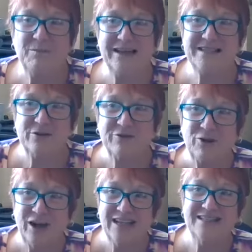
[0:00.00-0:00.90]
of my dear
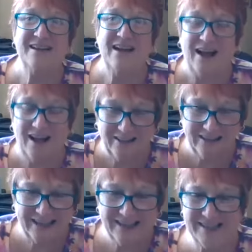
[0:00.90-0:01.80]
friends and
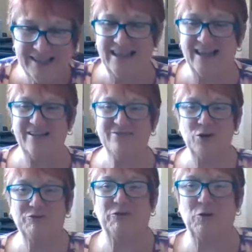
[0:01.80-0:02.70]
colleagues that I've
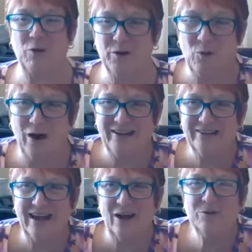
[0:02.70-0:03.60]
known for quite a
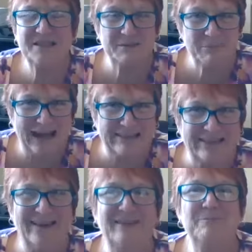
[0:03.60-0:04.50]
while now,
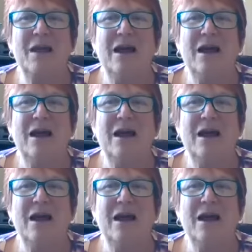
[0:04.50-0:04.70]
Samantha.